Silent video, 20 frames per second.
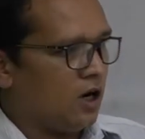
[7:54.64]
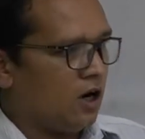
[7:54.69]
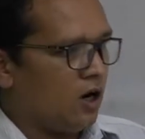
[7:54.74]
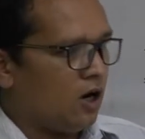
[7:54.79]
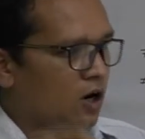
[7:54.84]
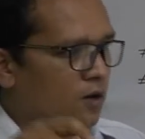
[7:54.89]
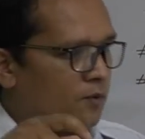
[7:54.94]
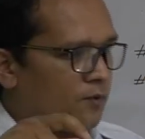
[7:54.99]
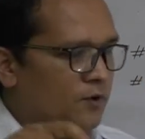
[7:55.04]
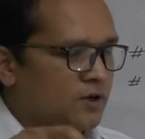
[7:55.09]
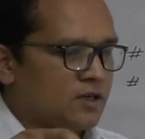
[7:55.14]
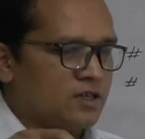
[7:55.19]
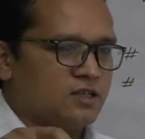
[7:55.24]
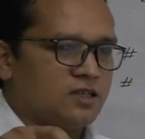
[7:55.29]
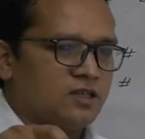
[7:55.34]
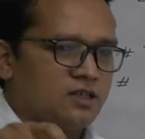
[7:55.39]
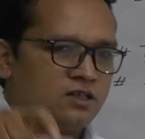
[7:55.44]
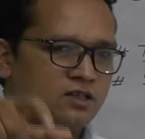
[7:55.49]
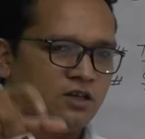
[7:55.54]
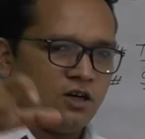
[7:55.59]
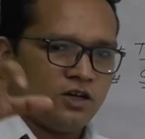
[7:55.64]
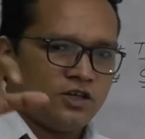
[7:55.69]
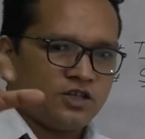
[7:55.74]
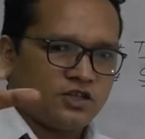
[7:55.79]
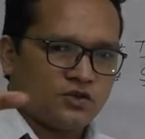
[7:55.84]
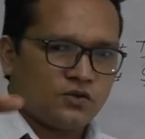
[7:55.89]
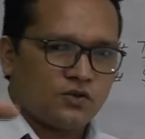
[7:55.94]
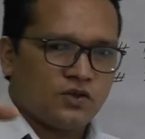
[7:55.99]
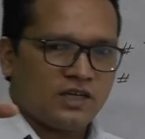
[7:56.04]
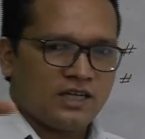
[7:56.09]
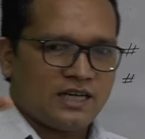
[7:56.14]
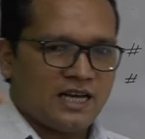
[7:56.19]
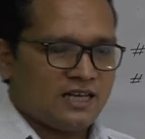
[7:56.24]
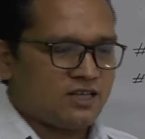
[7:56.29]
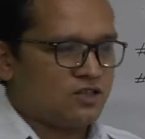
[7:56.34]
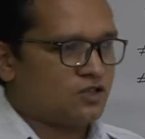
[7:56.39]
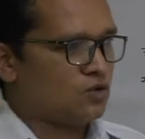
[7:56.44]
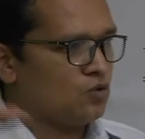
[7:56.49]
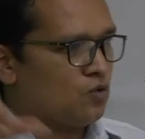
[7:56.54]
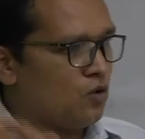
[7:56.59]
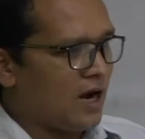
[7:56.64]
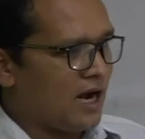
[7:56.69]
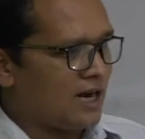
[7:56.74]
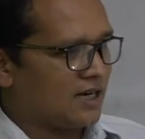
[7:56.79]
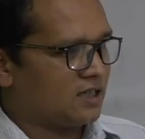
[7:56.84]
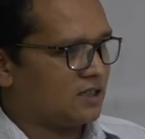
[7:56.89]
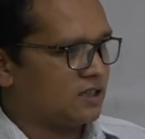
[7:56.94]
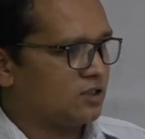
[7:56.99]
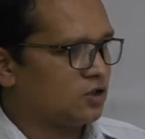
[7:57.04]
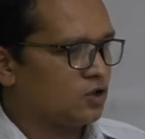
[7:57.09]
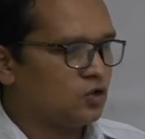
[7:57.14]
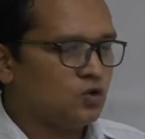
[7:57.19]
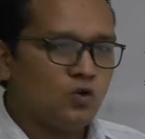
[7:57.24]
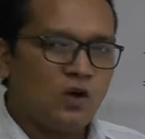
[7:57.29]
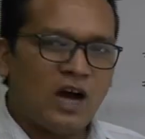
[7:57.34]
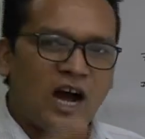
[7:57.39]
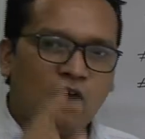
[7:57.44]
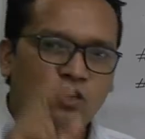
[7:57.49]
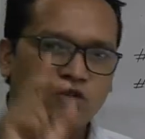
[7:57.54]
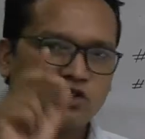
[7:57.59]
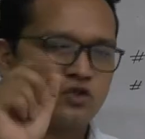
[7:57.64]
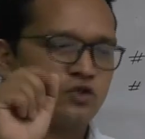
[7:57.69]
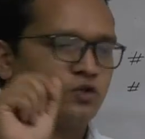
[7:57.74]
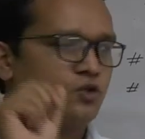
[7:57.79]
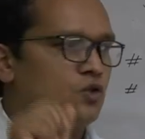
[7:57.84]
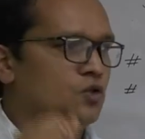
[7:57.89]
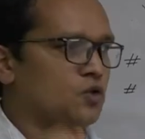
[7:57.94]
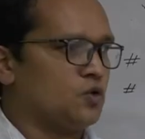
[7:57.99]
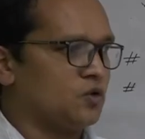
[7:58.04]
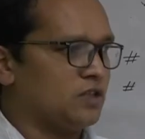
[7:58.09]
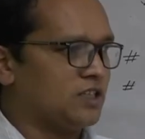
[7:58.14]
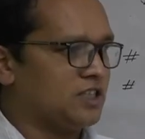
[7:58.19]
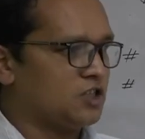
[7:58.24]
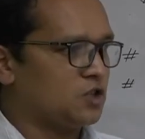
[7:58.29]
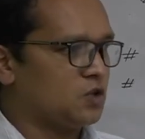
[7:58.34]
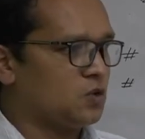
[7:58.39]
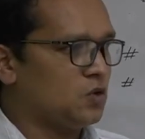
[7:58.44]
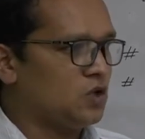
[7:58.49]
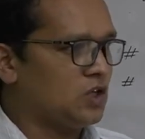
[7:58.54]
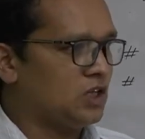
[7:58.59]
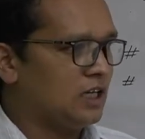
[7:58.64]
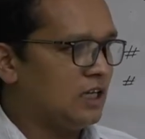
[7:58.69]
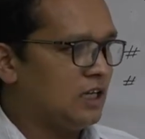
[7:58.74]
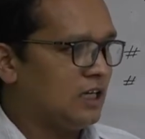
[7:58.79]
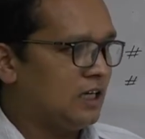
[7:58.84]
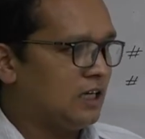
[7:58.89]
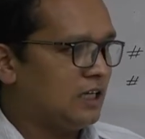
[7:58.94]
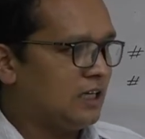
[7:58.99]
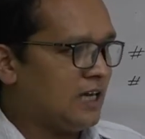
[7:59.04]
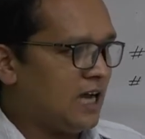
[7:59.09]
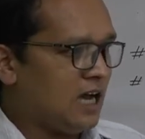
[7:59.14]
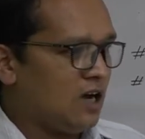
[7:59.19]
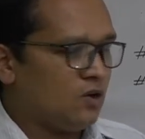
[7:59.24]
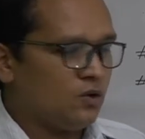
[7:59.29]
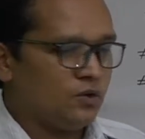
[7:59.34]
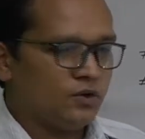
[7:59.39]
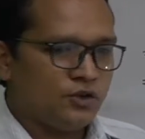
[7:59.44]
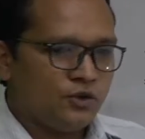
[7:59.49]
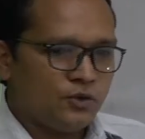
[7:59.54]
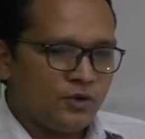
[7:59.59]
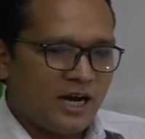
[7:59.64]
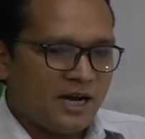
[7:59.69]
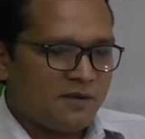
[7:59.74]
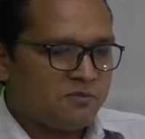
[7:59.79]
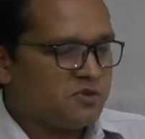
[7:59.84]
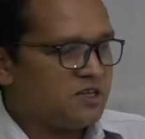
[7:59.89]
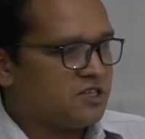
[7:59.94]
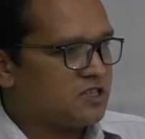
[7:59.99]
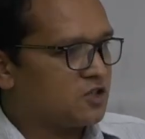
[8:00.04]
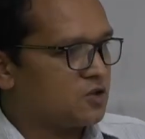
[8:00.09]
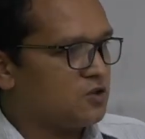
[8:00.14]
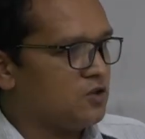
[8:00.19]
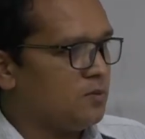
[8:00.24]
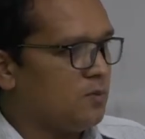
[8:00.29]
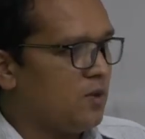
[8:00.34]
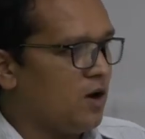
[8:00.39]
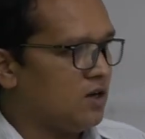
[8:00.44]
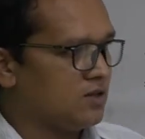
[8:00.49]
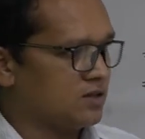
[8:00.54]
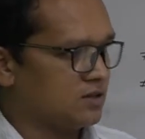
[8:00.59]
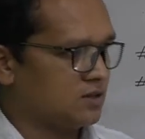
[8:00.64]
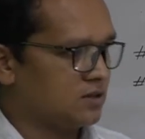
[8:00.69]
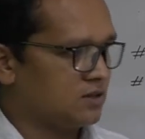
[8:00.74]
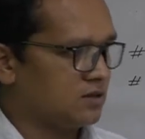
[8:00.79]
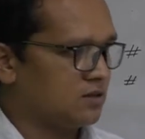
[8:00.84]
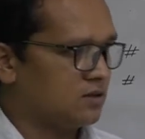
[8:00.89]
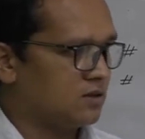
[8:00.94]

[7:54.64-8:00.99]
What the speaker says: A person, a student has to walk 2 hours to go to the school. Now you have the school bus.